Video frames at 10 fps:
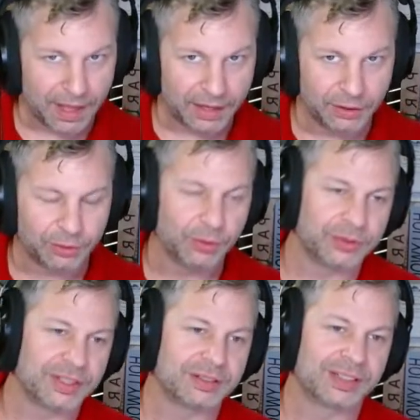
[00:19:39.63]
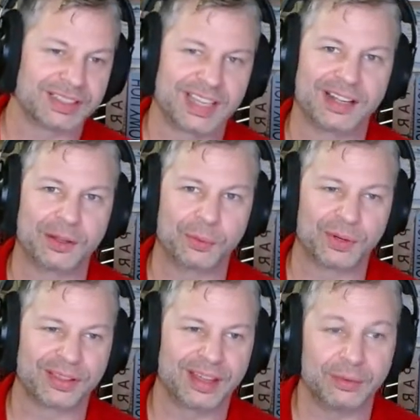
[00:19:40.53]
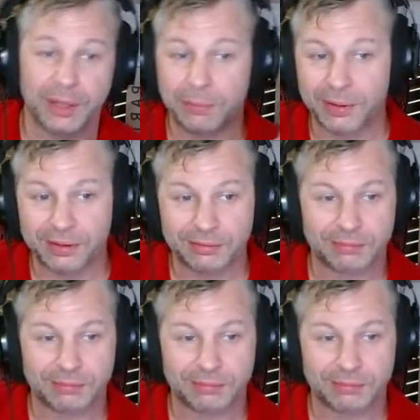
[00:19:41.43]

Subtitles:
I know growth doesn't exactly work that way, but